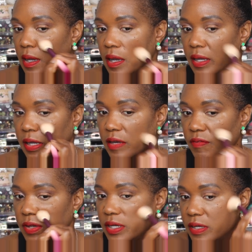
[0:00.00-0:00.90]
and
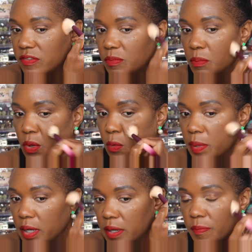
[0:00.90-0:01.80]
give it its
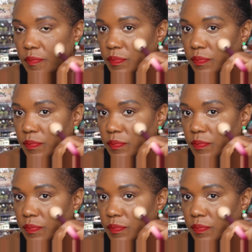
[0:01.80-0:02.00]
moment.